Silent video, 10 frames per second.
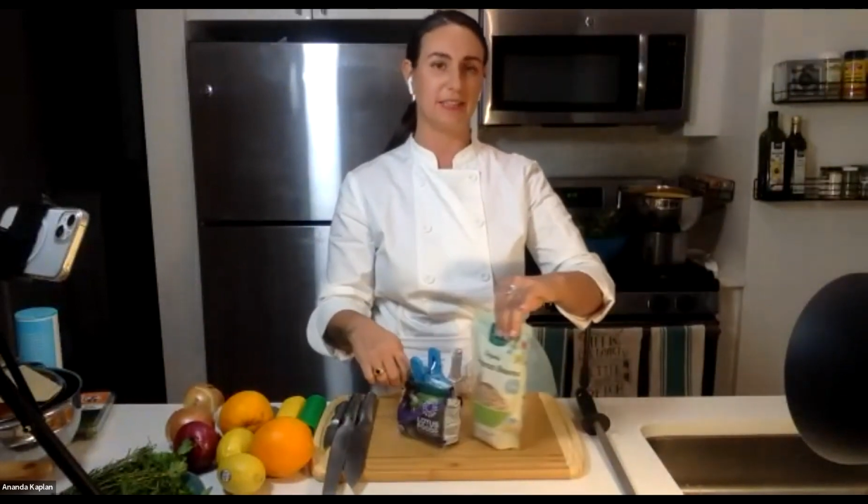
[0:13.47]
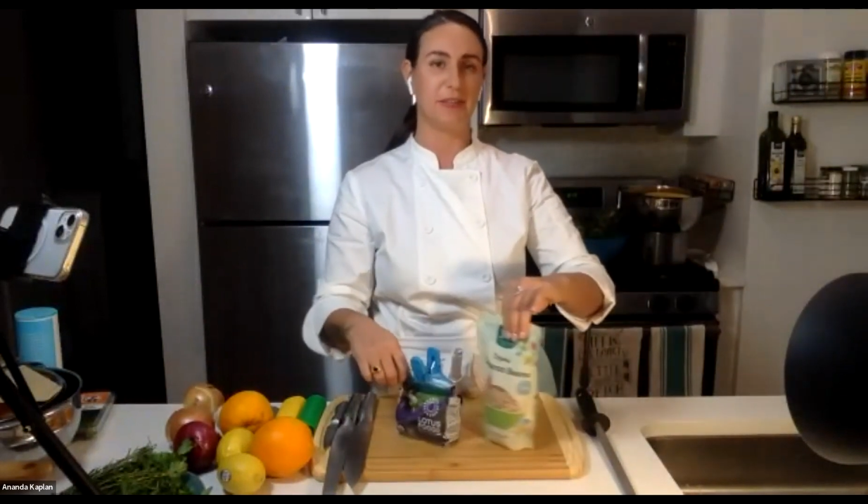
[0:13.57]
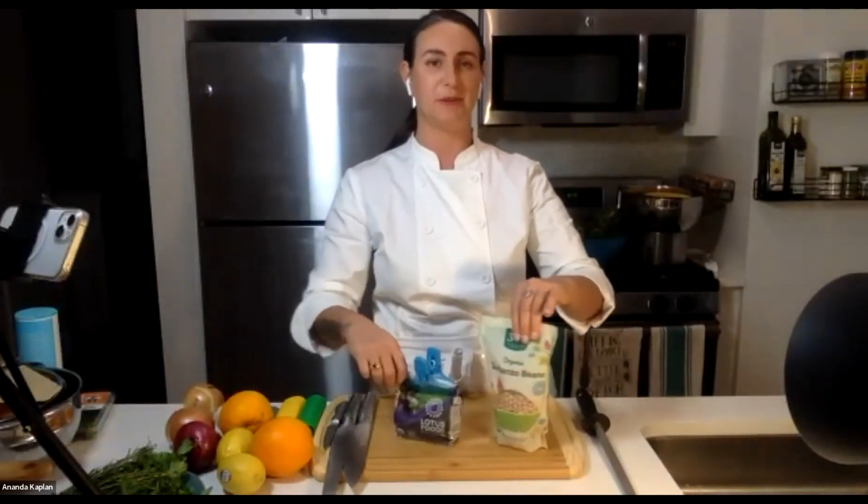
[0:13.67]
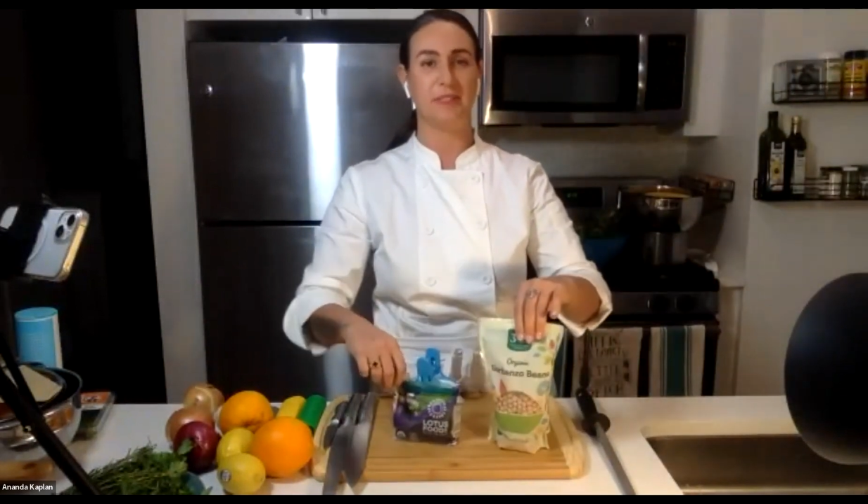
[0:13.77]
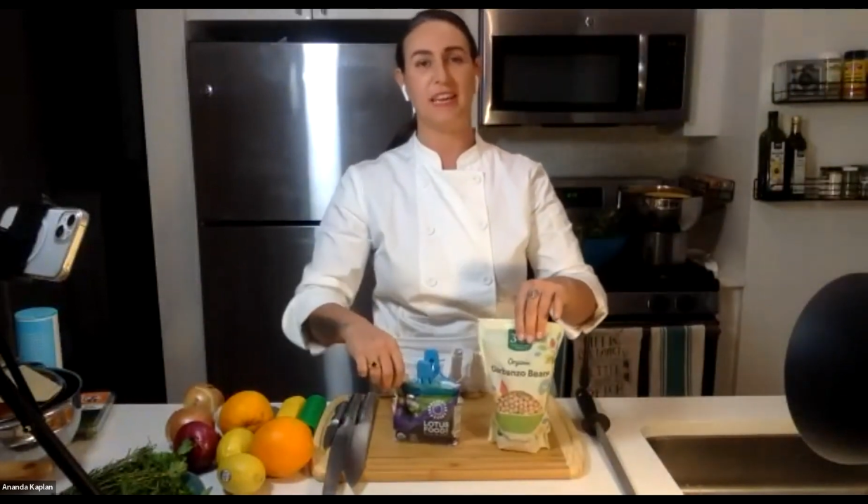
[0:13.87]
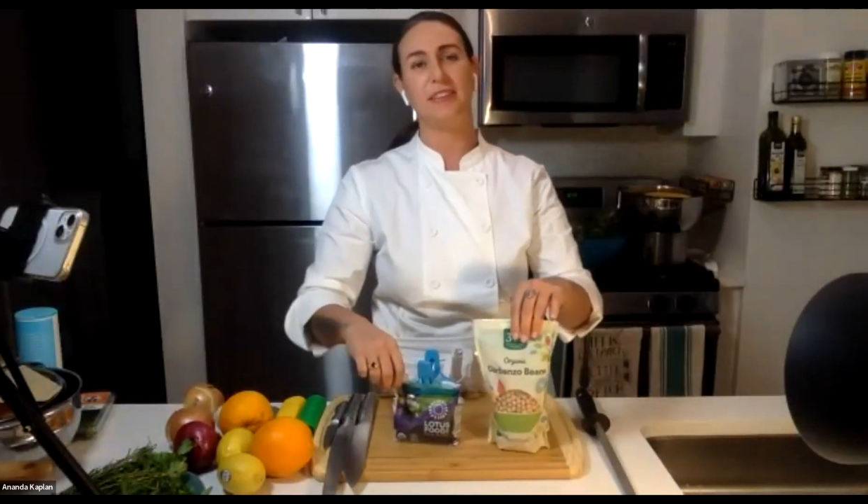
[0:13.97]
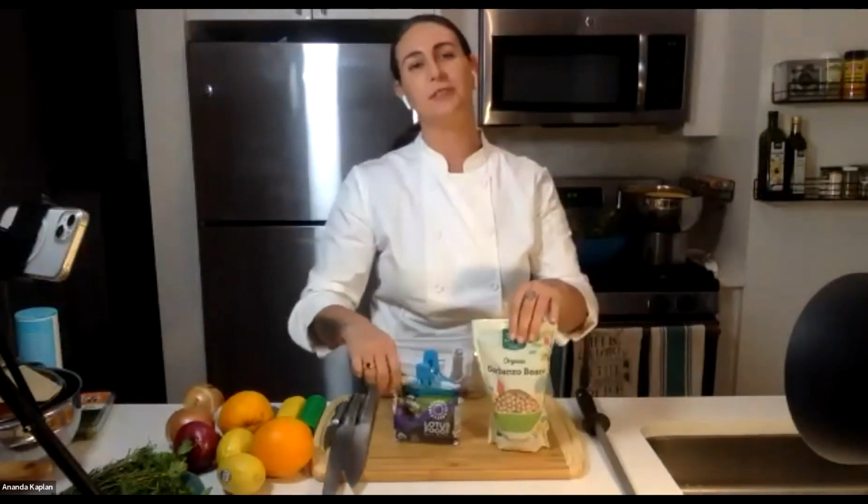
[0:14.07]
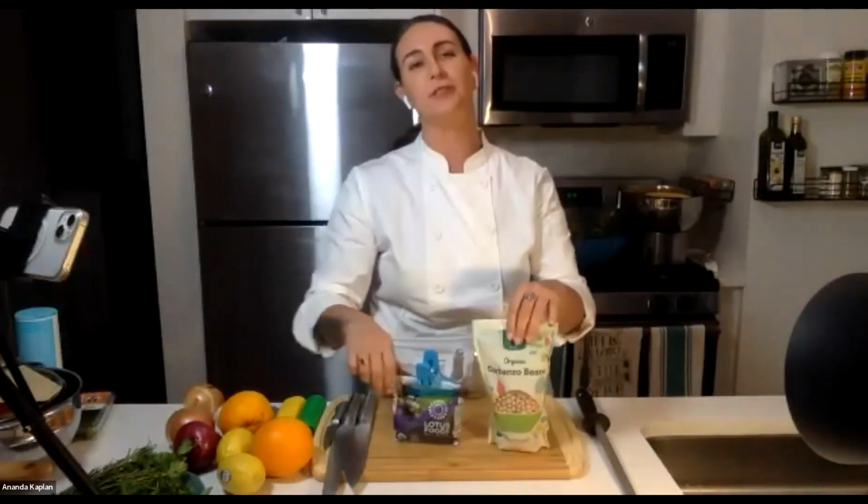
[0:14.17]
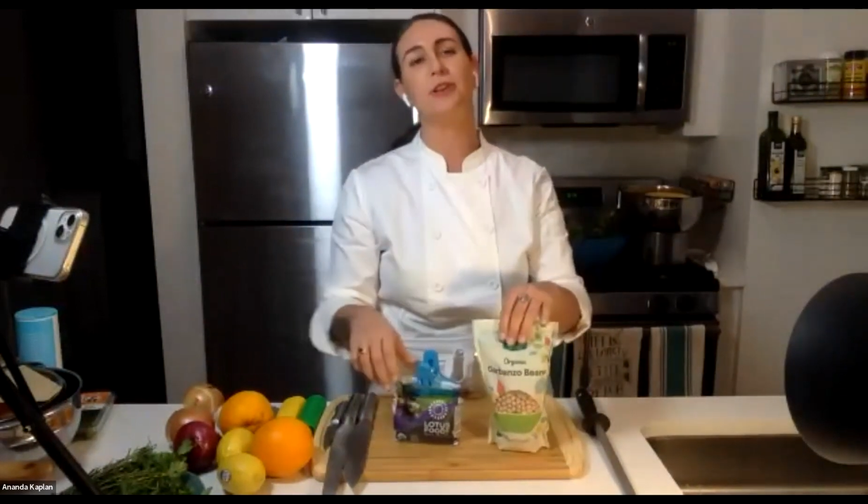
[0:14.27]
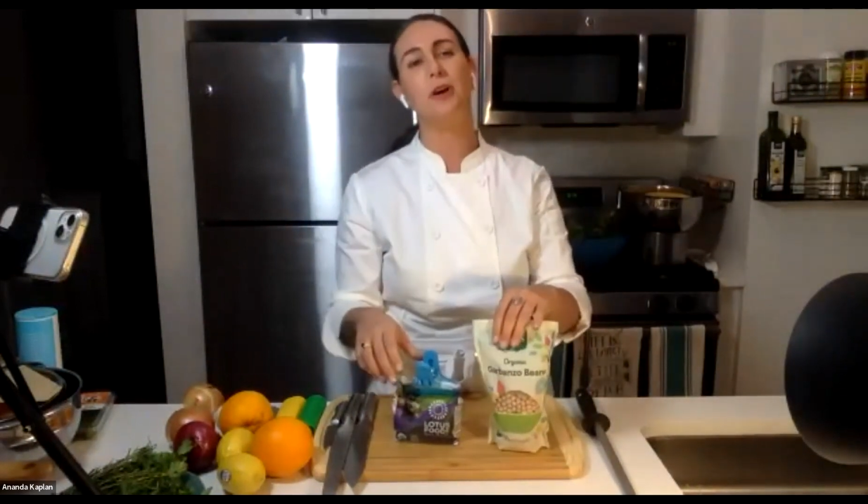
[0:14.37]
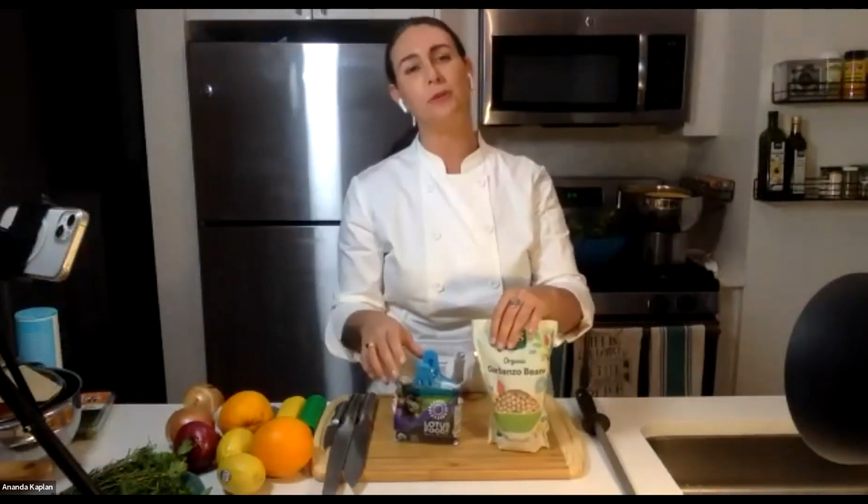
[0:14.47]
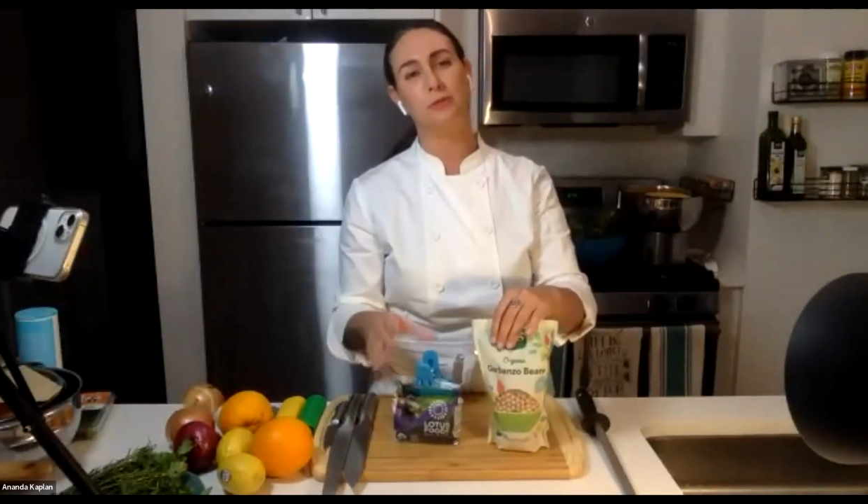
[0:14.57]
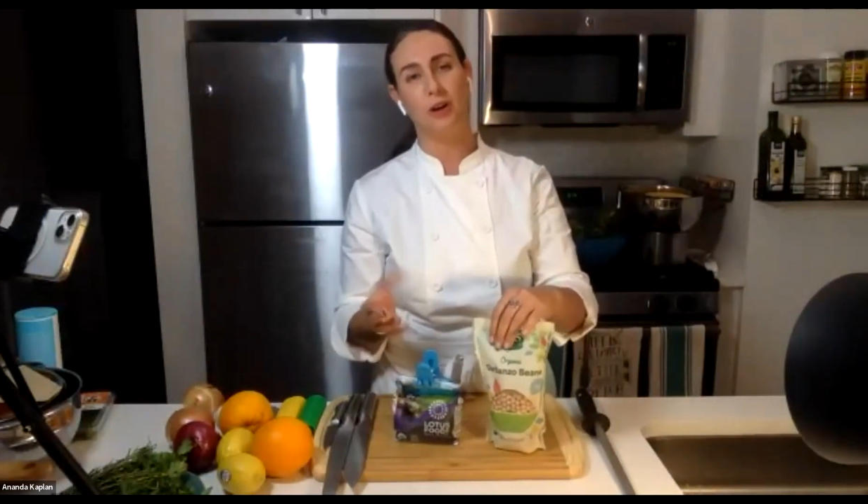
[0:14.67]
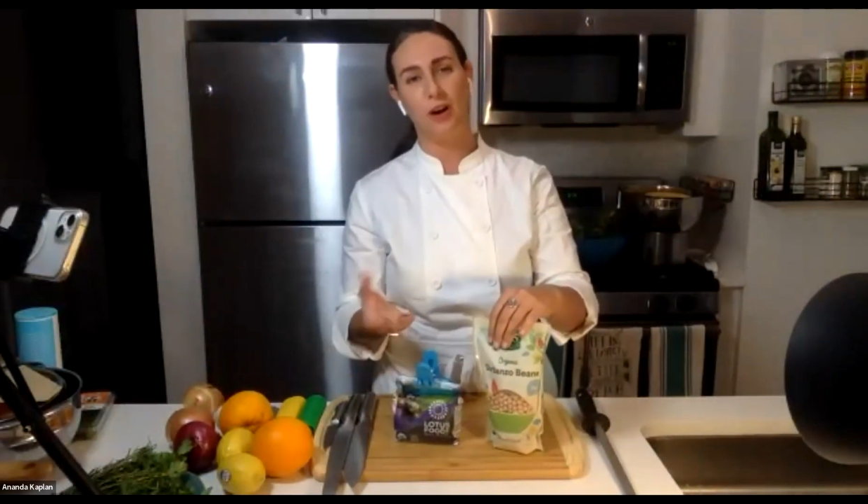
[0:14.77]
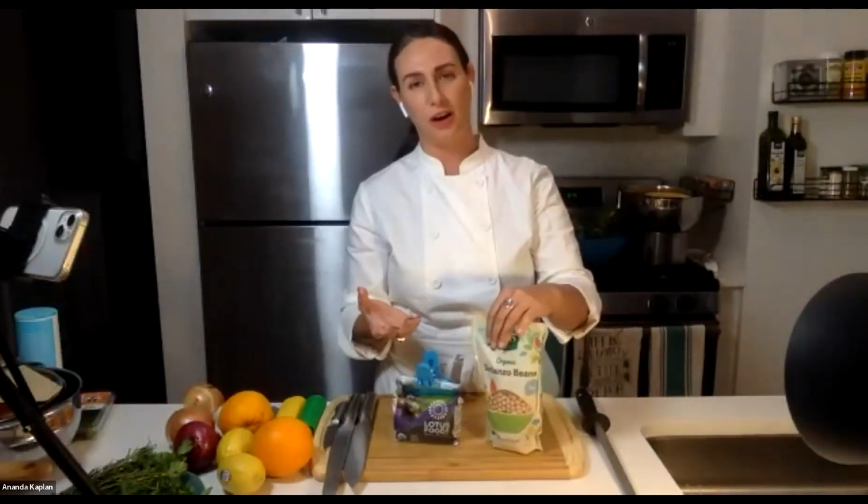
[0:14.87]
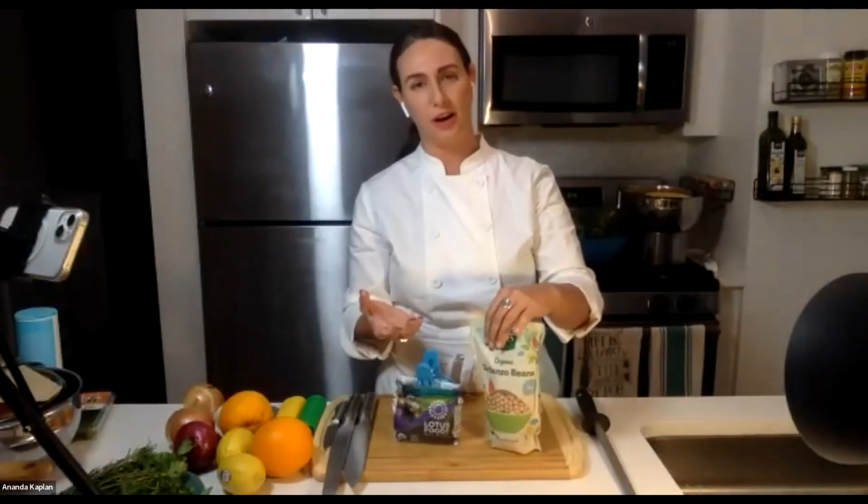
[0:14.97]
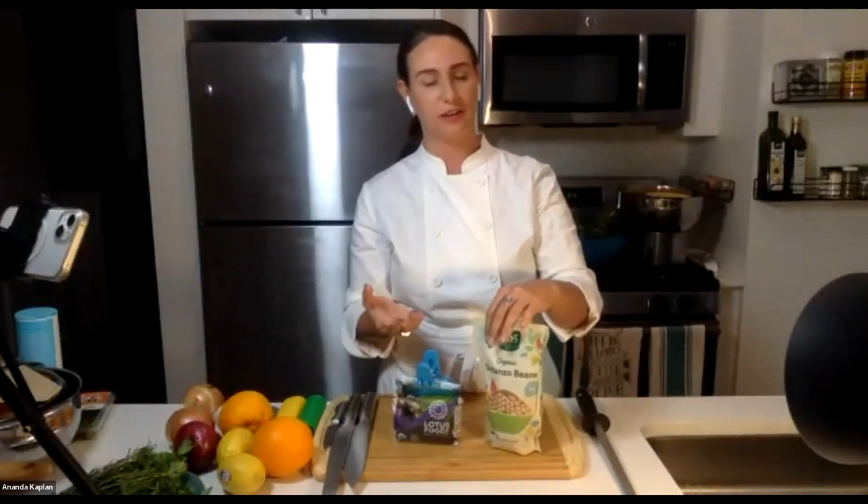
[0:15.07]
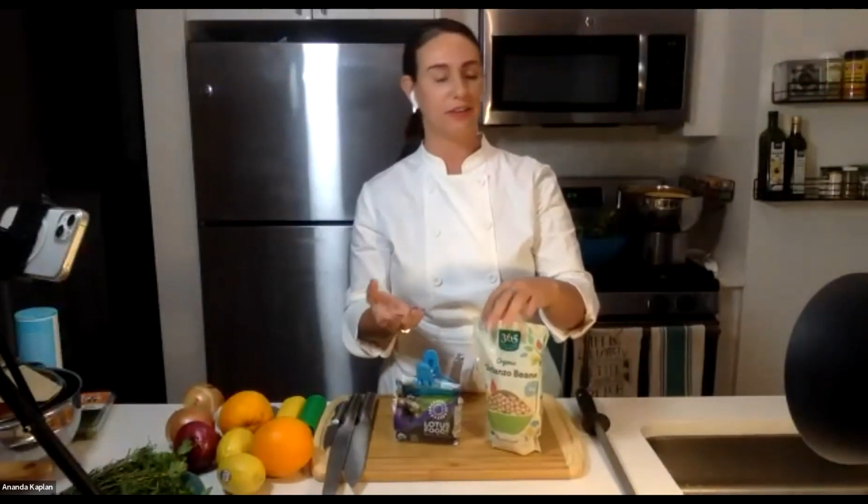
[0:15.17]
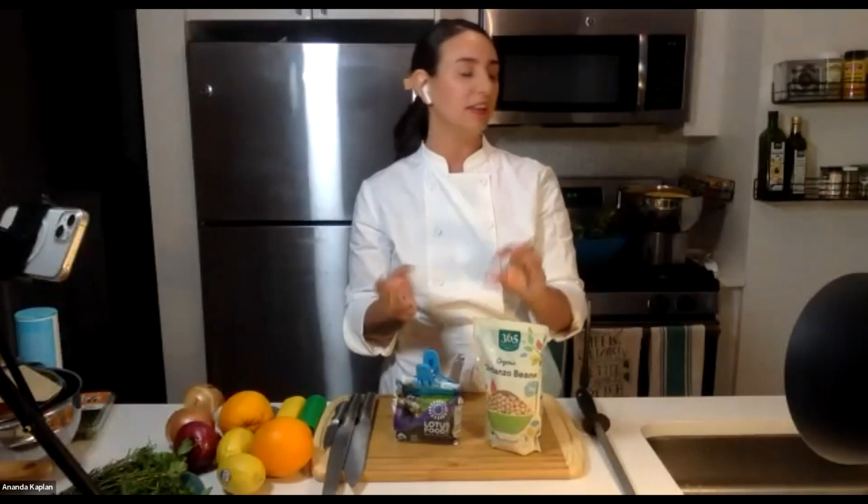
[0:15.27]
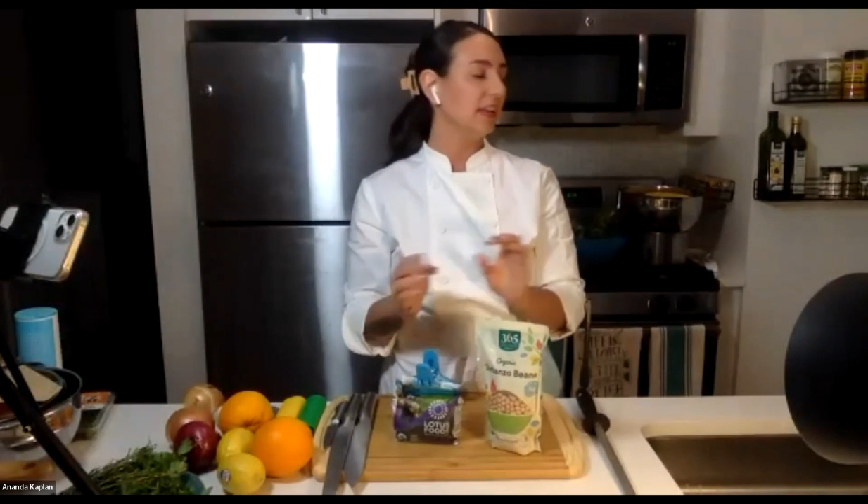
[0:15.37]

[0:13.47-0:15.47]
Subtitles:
You know, it takes so long.